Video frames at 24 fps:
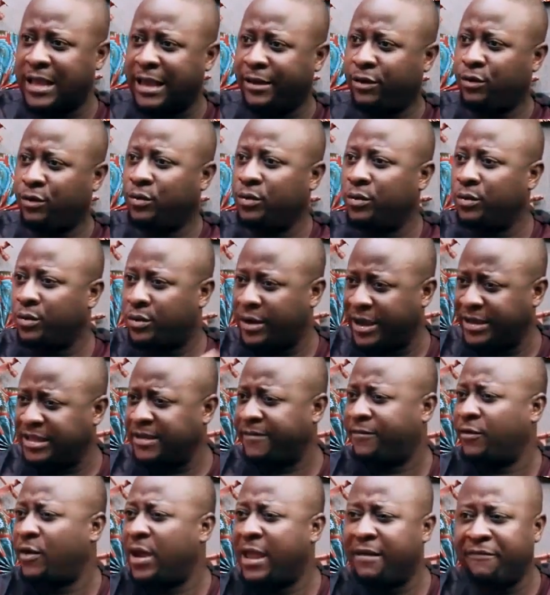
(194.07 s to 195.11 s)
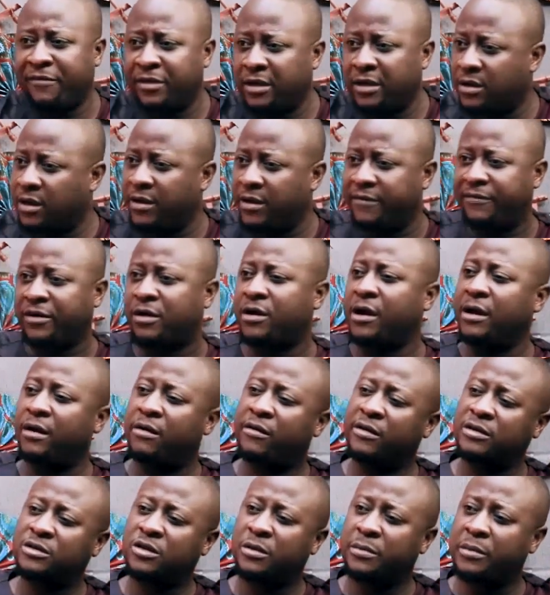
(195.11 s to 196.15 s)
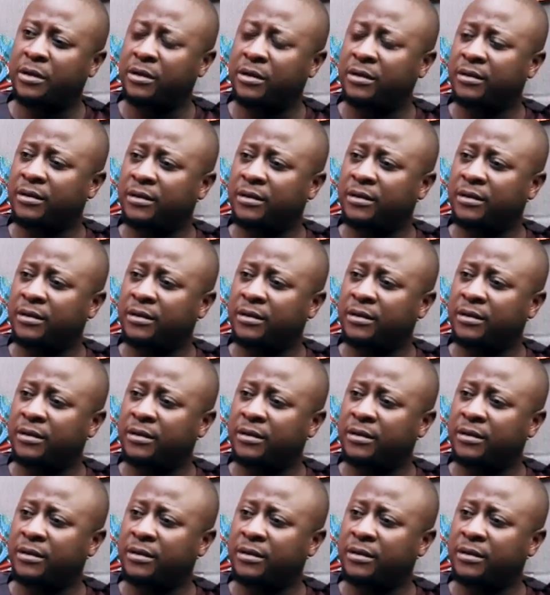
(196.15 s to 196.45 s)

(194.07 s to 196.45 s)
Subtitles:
like you cater for every kind of customer?